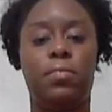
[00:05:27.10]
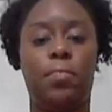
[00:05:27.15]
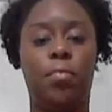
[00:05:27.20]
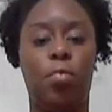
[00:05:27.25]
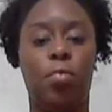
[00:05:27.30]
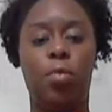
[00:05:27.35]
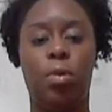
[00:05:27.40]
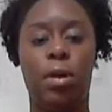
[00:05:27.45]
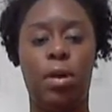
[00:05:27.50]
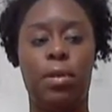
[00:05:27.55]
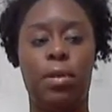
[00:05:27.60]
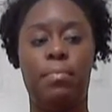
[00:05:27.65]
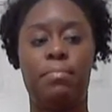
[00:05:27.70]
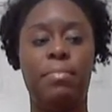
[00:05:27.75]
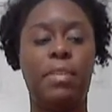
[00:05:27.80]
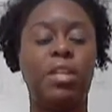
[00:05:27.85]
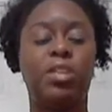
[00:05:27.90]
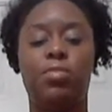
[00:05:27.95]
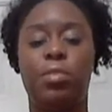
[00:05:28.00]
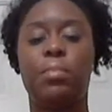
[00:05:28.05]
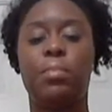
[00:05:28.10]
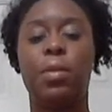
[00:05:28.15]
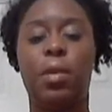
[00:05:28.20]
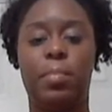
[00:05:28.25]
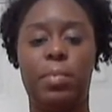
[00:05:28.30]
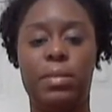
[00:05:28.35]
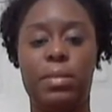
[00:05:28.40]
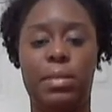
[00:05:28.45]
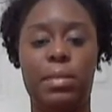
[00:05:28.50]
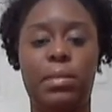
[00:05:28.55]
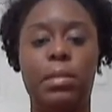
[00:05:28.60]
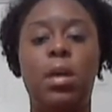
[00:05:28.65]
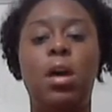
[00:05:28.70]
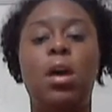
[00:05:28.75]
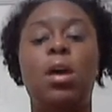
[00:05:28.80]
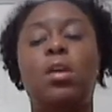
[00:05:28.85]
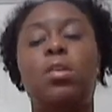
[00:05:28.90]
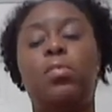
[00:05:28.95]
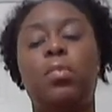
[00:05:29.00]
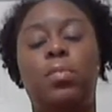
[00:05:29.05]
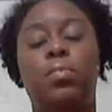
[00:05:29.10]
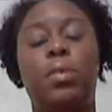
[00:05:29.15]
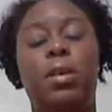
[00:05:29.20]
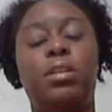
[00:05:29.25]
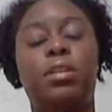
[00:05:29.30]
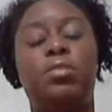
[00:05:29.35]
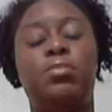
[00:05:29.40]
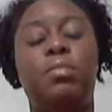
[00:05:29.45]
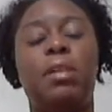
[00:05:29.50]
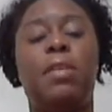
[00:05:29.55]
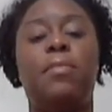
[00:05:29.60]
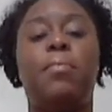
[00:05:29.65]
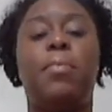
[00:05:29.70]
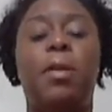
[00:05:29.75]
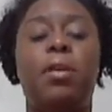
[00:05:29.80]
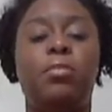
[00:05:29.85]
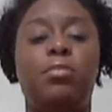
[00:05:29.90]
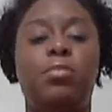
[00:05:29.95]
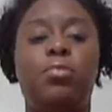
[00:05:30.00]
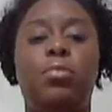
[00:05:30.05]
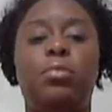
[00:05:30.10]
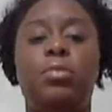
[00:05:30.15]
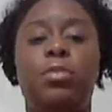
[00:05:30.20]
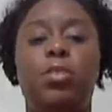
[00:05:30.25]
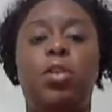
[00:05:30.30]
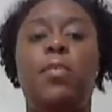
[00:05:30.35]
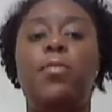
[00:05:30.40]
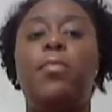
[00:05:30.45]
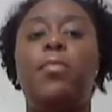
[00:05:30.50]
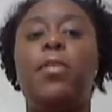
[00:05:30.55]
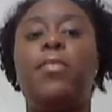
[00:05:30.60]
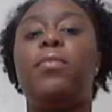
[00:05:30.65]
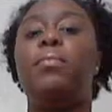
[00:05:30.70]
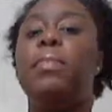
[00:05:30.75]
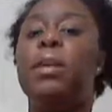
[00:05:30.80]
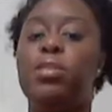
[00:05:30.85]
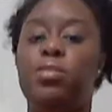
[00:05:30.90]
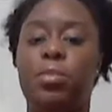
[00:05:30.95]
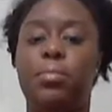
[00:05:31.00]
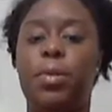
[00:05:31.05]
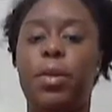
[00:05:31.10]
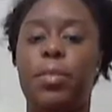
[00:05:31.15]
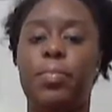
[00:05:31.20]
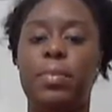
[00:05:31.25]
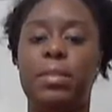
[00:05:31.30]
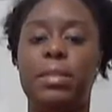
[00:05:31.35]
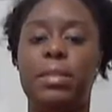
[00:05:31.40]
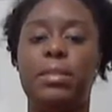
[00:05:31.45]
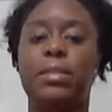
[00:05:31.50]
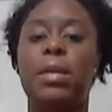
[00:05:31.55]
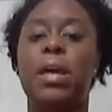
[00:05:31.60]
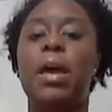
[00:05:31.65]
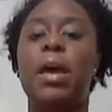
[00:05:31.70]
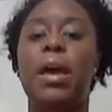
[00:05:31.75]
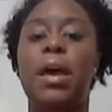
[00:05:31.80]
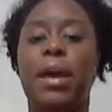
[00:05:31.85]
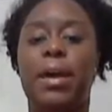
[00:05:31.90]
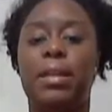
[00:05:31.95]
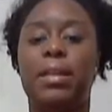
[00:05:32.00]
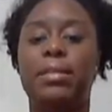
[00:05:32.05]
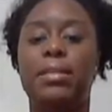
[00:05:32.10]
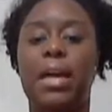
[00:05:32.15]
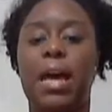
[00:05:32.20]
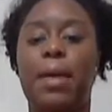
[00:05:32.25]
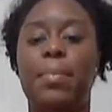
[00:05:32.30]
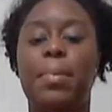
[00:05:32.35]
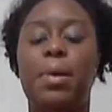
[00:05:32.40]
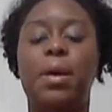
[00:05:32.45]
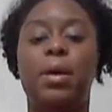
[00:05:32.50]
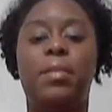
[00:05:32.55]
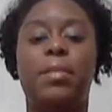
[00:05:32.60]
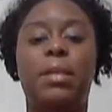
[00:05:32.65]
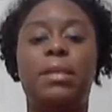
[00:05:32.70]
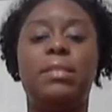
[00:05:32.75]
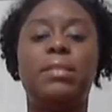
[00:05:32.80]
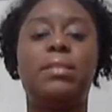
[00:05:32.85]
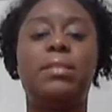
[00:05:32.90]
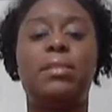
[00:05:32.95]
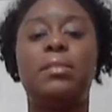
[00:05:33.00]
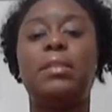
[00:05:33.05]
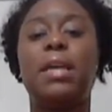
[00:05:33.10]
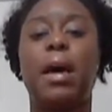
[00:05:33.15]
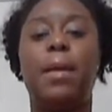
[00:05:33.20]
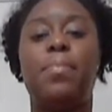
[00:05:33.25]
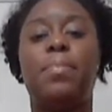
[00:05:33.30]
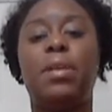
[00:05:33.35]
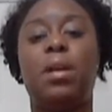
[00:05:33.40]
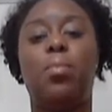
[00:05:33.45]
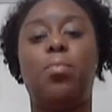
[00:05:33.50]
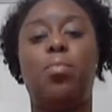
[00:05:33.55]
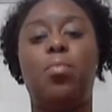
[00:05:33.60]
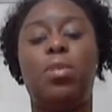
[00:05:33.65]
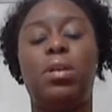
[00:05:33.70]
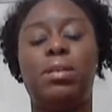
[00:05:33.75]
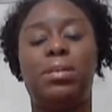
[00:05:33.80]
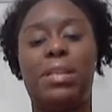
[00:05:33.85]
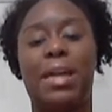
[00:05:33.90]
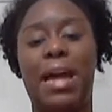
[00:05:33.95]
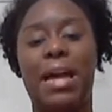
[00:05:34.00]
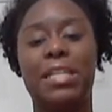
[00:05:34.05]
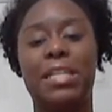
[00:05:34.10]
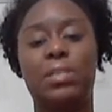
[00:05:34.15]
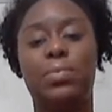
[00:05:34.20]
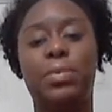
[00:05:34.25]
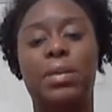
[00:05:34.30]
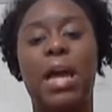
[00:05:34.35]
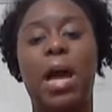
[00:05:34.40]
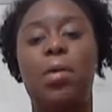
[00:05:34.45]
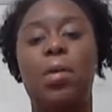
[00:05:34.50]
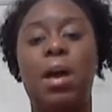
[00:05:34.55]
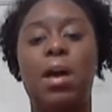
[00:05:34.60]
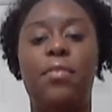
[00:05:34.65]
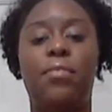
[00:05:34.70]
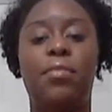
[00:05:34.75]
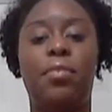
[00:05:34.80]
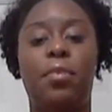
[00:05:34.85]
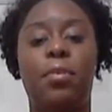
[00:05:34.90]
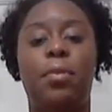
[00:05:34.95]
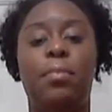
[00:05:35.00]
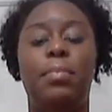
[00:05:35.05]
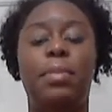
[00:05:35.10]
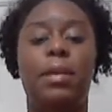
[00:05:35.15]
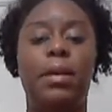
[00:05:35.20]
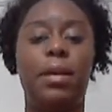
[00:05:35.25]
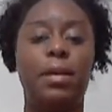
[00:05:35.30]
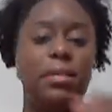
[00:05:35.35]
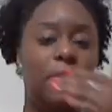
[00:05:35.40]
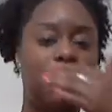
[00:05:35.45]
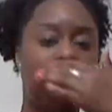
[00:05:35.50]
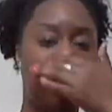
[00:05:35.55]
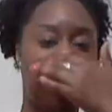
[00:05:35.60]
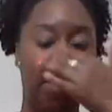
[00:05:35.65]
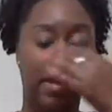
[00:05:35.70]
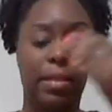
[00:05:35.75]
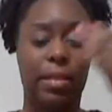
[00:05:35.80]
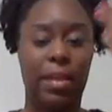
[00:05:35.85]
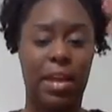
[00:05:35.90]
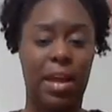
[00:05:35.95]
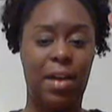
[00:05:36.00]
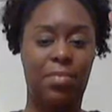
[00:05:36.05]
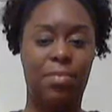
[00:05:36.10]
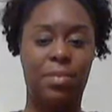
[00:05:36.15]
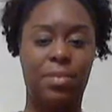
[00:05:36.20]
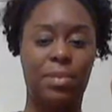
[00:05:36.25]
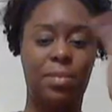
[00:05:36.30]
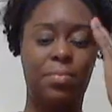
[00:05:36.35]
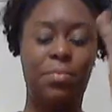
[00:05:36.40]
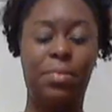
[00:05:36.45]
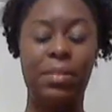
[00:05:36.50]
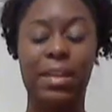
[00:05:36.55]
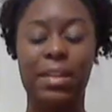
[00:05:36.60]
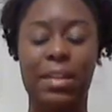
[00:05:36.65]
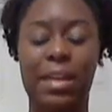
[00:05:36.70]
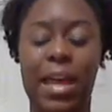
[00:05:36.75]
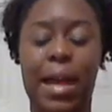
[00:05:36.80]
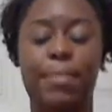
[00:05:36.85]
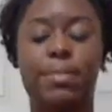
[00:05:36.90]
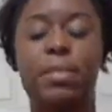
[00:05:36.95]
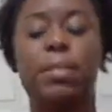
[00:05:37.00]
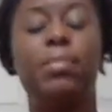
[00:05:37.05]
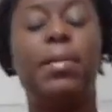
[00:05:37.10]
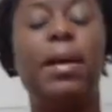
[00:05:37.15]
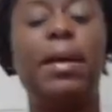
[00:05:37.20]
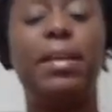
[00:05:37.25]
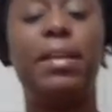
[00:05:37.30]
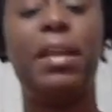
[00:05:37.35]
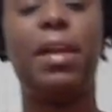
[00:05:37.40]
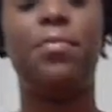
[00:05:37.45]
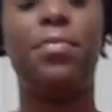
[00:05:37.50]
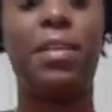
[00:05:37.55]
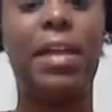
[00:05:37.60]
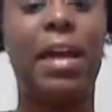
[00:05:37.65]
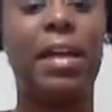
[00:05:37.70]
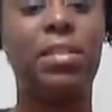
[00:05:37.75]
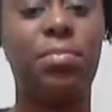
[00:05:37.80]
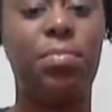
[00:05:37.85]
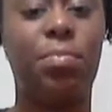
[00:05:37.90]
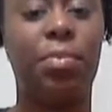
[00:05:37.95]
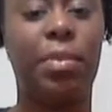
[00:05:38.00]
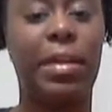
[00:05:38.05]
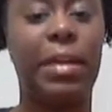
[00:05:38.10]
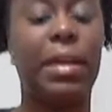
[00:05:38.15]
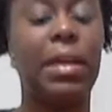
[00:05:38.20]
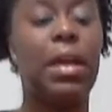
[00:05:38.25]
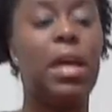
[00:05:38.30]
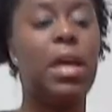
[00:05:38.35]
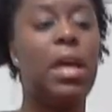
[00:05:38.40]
for measuring purposes. You want to make sure you have a pair of shorts that you only wear for measuring purposes, and a top. This is the top that I wore last week. However, because of the fact that I was completely absent-minded, I forgot to bring